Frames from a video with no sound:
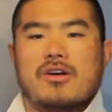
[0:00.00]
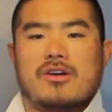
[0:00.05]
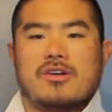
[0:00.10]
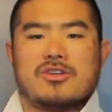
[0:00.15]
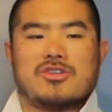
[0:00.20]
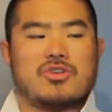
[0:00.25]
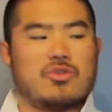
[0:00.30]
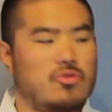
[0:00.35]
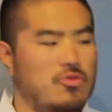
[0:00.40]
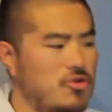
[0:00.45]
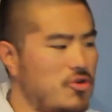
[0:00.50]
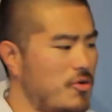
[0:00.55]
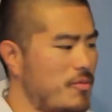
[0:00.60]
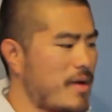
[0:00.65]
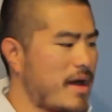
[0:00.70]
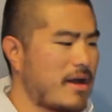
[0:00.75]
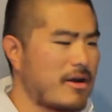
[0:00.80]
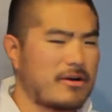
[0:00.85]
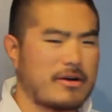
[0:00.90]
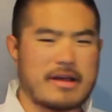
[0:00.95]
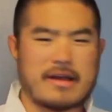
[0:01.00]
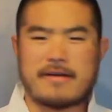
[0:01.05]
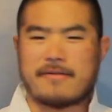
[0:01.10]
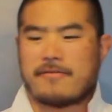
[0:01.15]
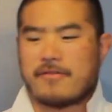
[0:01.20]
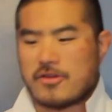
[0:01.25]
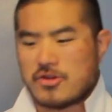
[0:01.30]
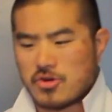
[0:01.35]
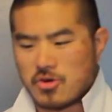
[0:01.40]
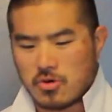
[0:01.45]
So no matter if
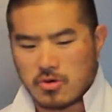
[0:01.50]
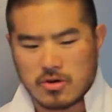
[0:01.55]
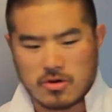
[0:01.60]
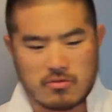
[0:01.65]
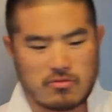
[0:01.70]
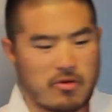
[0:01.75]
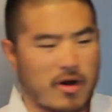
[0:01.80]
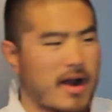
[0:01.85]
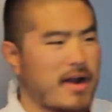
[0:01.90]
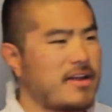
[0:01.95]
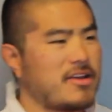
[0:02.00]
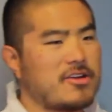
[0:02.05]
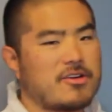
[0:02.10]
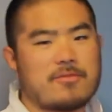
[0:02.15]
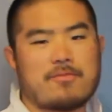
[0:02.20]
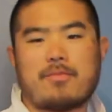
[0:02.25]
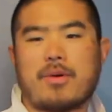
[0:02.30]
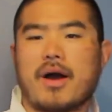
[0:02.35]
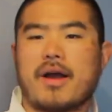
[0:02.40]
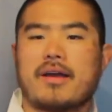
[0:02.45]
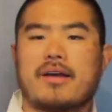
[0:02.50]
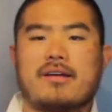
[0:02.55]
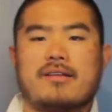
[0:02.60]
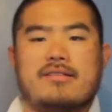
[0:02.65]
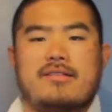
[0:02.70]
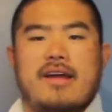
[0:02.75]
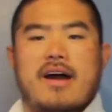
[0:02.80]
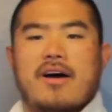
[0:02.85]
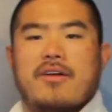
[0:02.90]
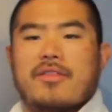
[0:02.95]
you're riding your bike
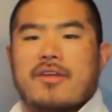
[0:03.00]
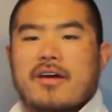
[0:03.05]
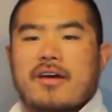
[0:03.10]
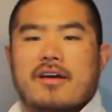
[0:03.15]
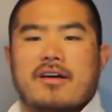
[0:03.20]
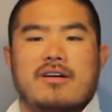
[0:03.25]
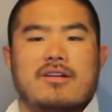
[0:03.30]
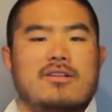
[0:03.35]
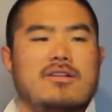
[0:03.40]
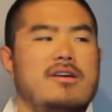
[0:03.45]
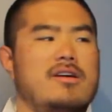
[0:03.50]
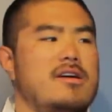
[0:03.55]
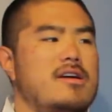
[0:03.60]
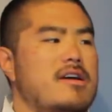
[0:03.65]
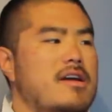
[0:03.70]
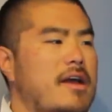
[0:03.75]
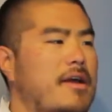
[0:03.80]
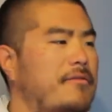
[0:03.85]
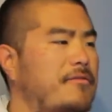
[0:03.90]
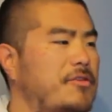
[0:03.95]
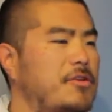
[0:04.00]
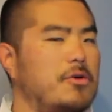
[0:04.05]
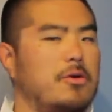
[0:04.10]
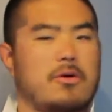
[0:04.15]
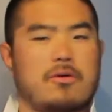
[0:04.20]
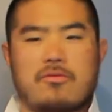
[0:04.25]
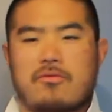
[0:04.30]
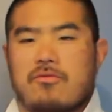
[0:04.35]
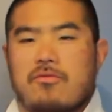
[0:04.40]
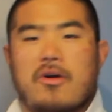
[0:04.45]
down the hill, if
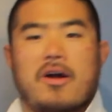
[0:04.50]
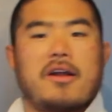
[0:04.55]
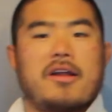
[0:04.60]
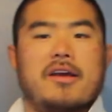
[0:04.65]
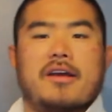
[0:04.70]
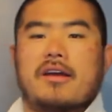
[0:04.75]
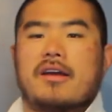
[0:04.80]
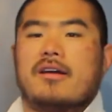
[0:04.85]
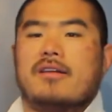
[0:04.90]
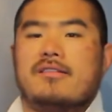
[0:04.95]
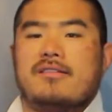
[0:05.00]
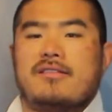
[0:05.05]
you're running